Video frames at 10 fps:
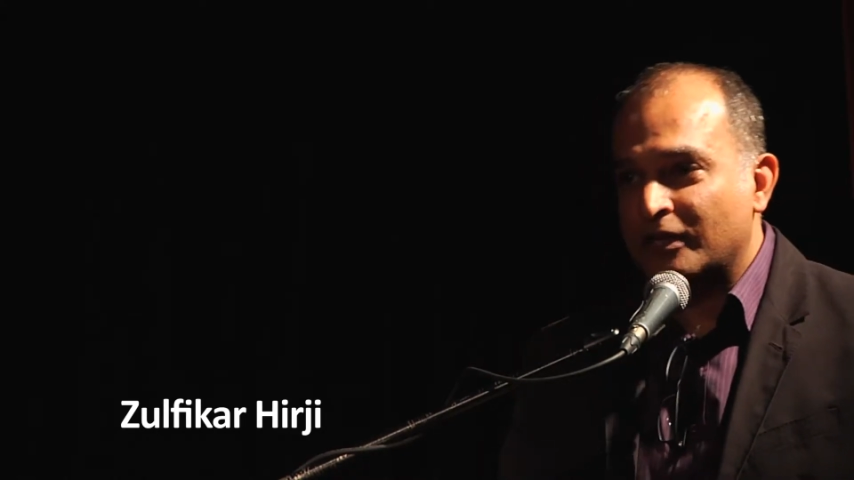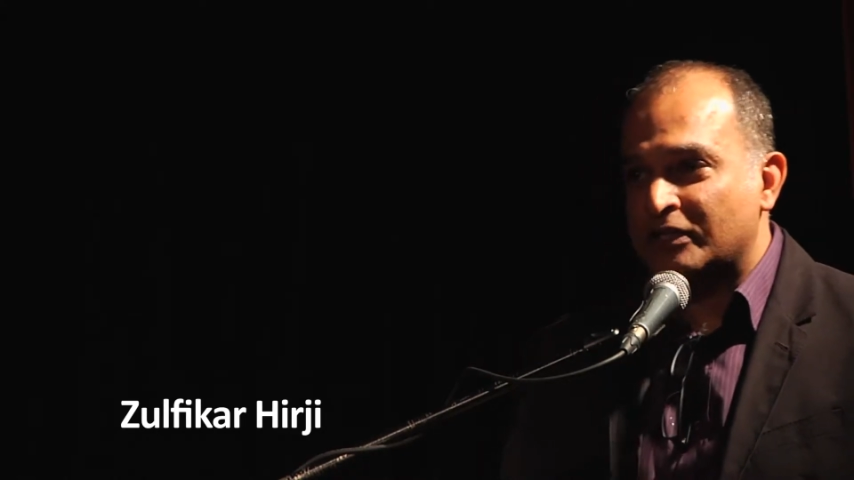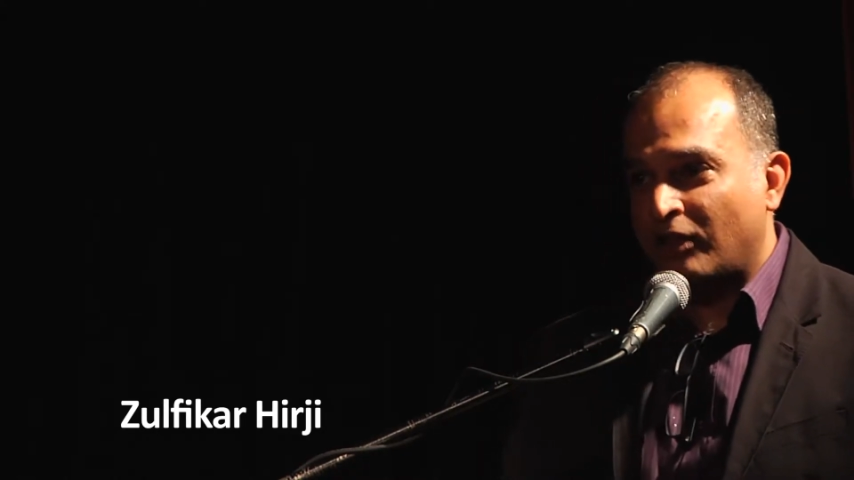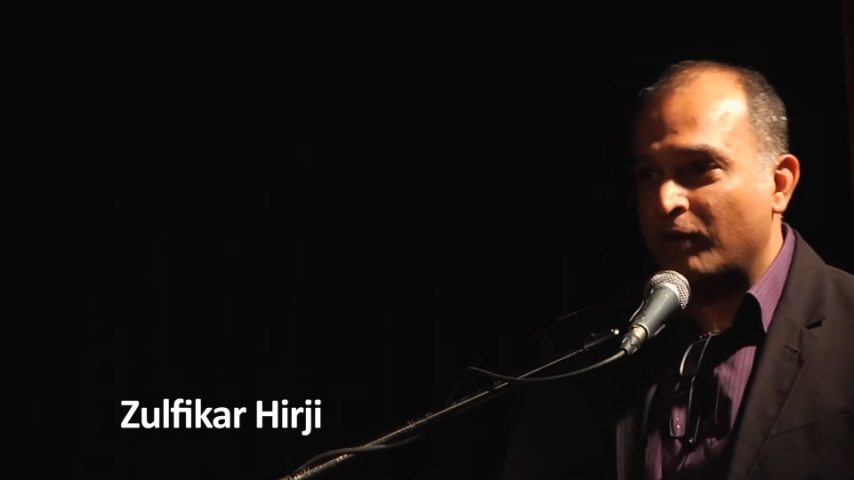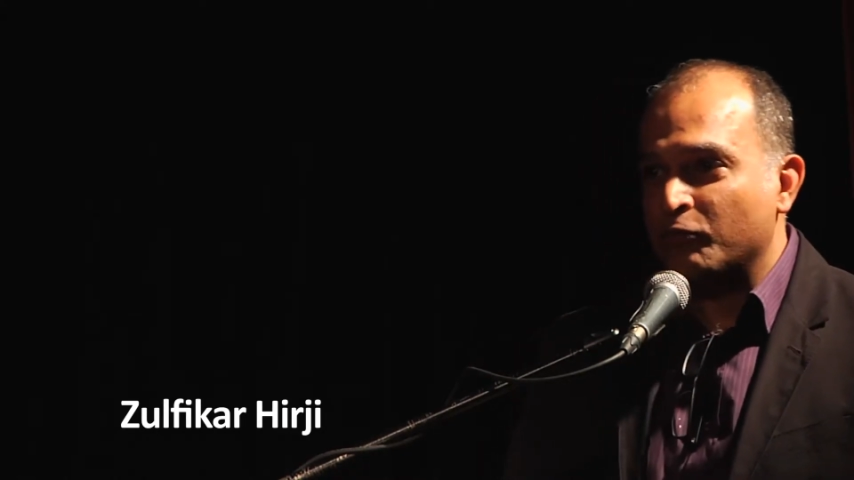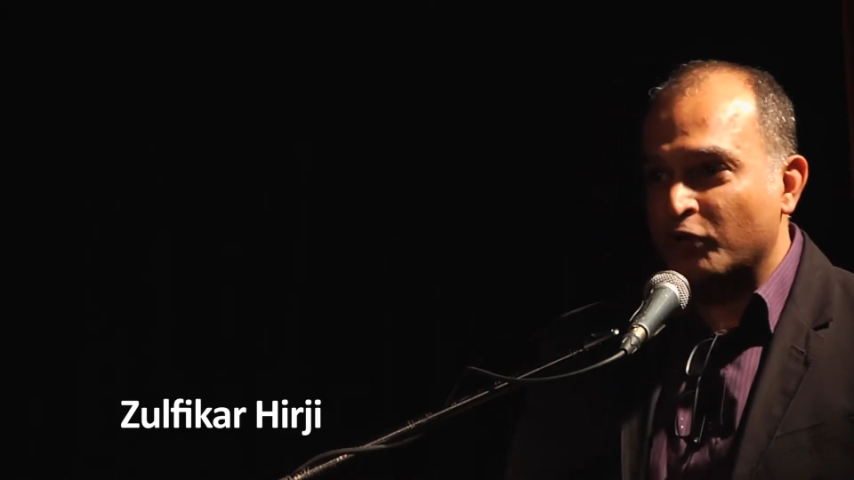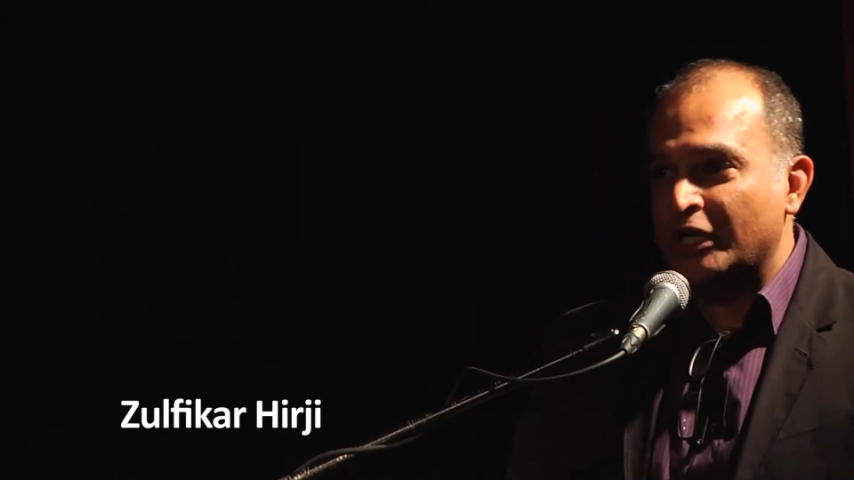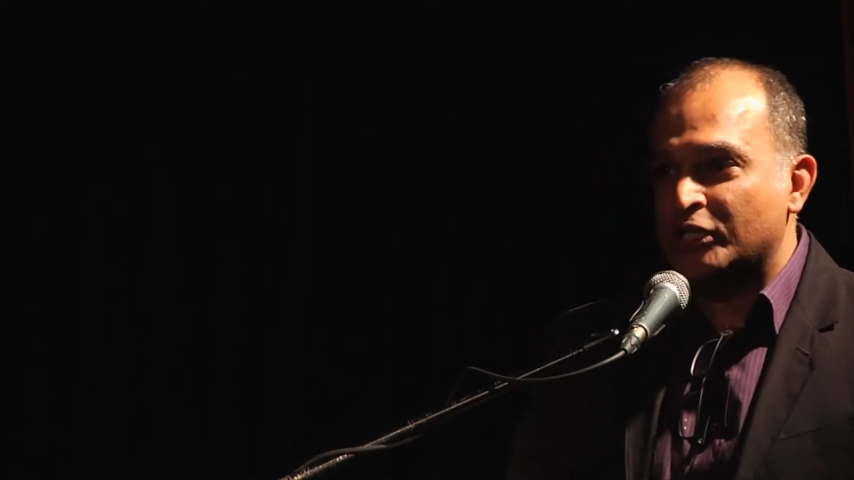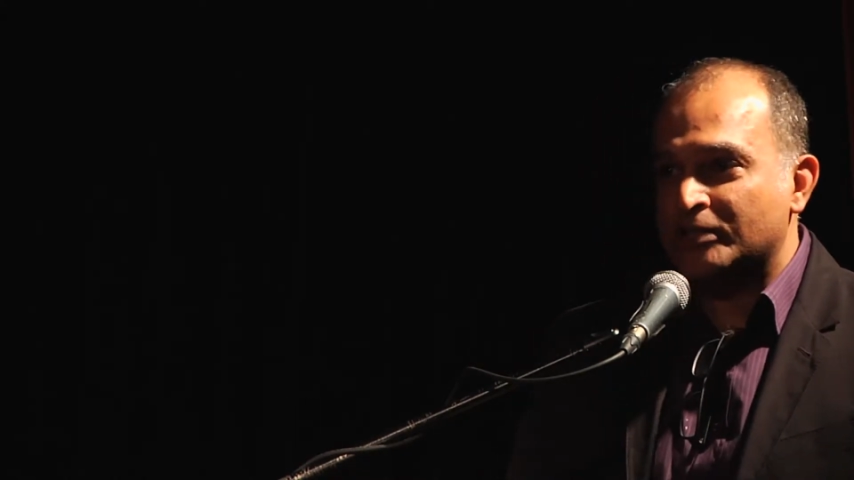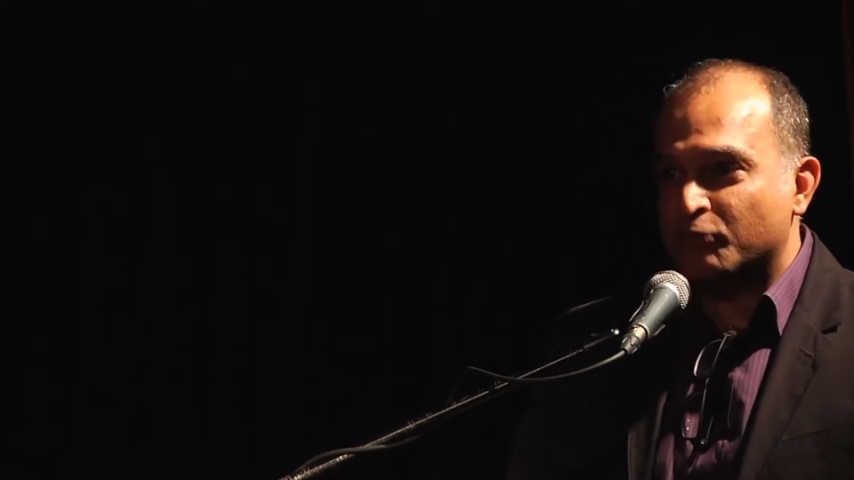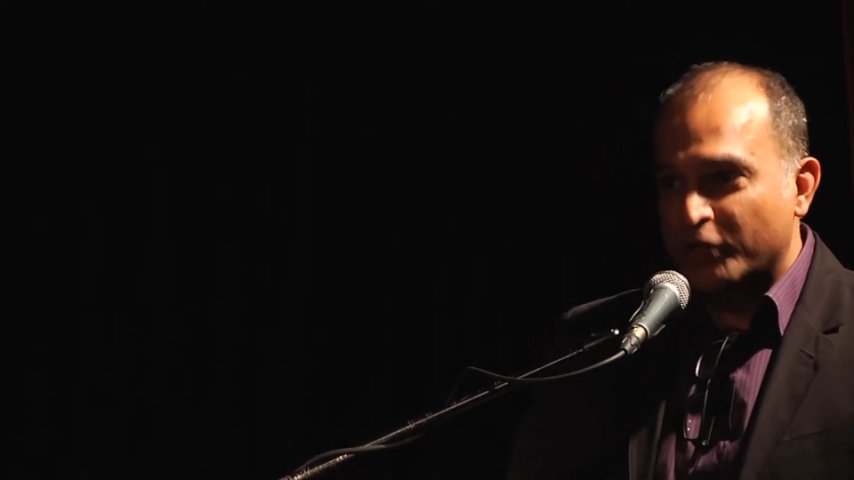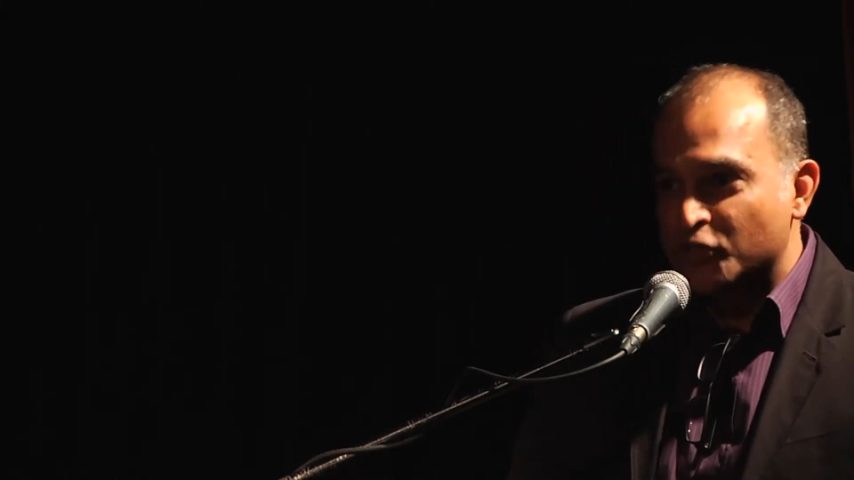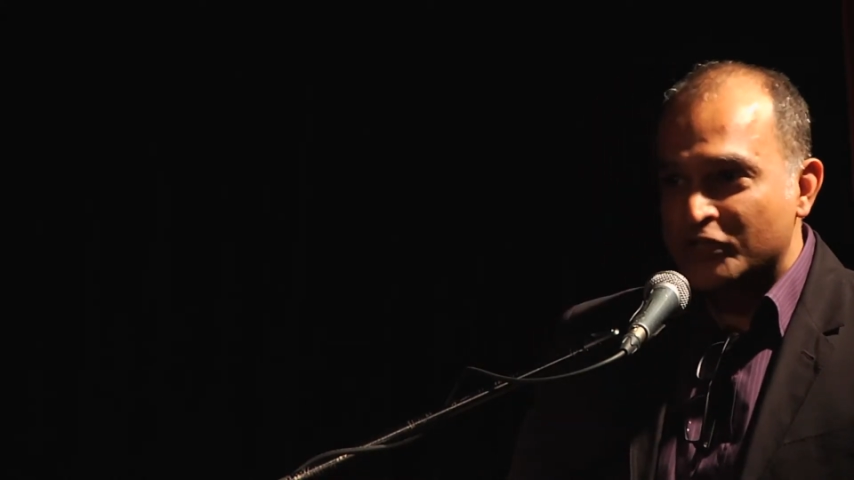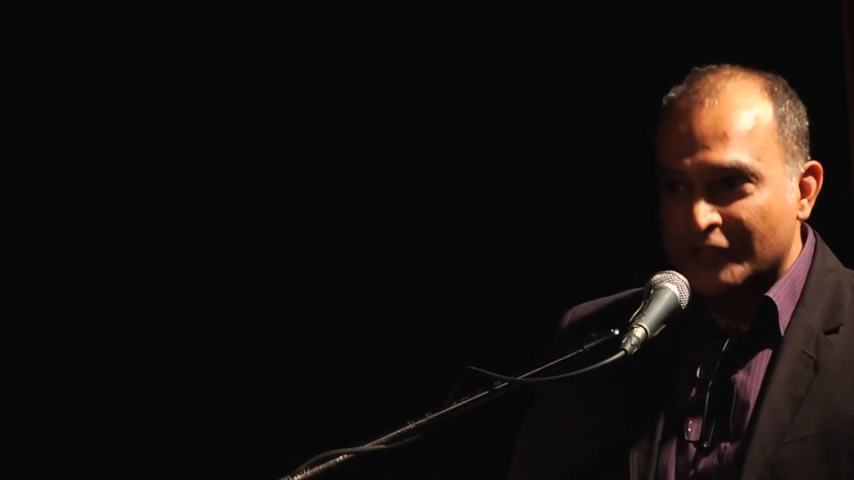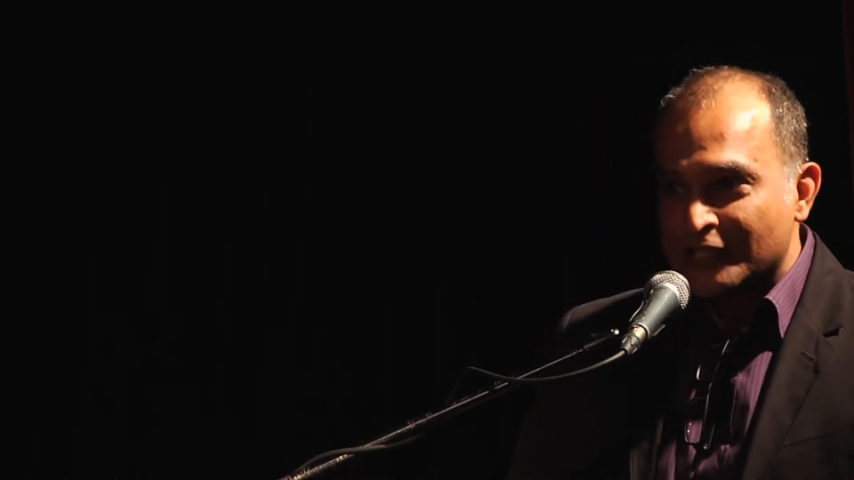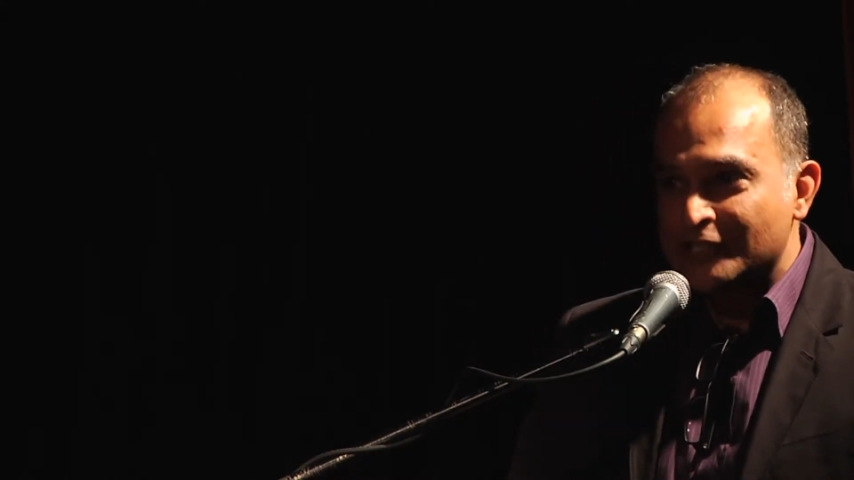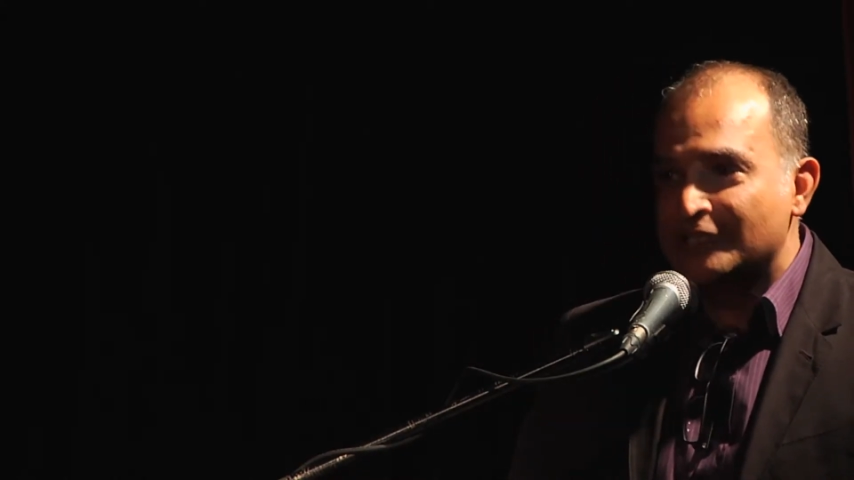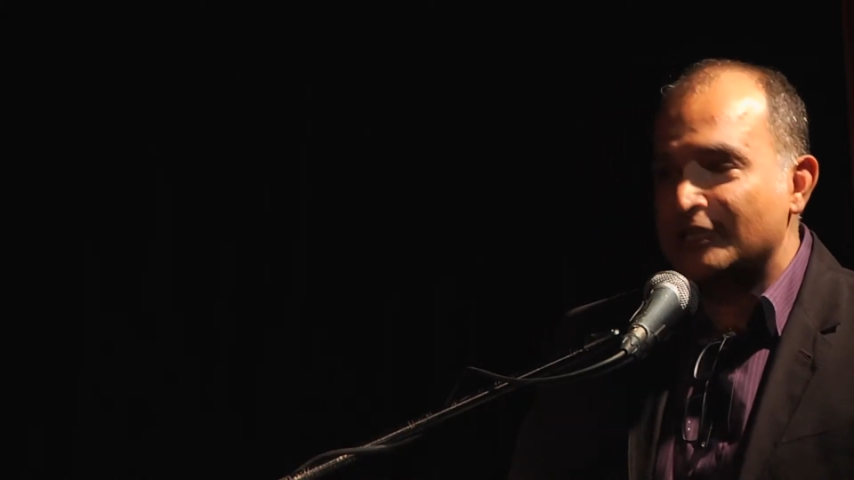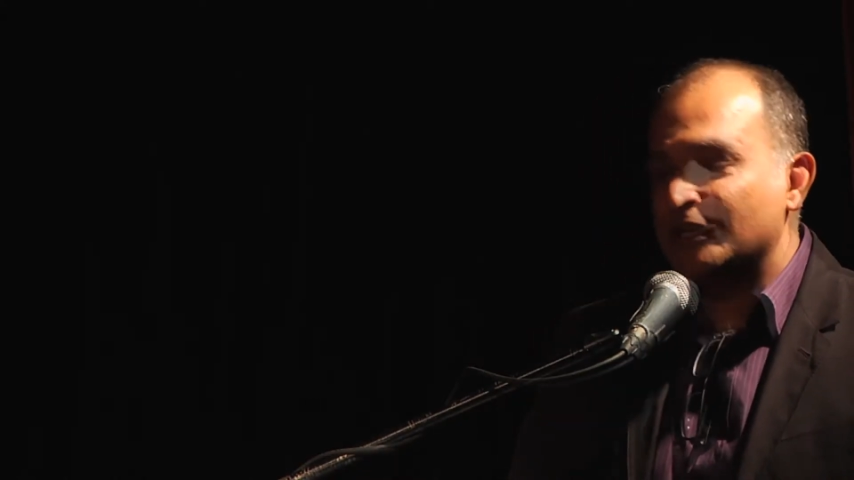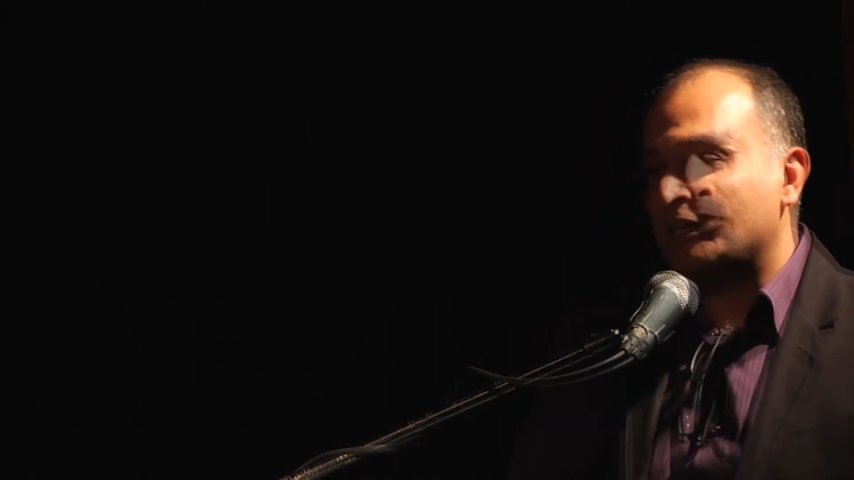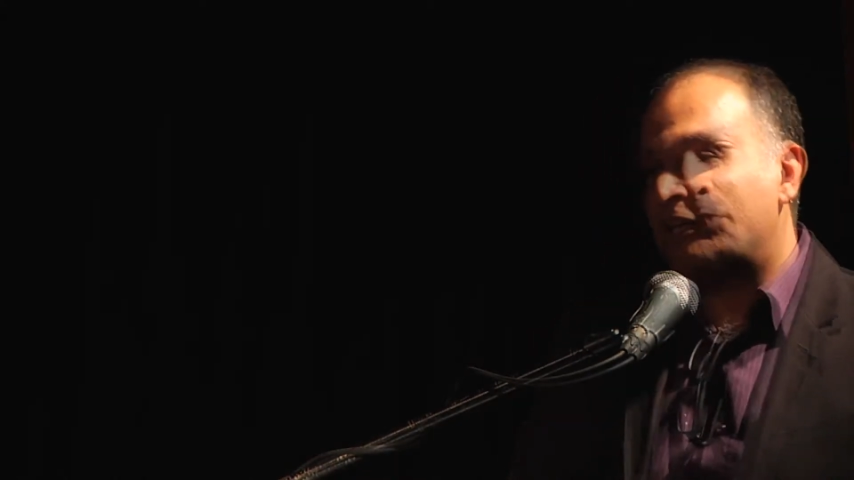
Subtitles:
Islam really preaches this.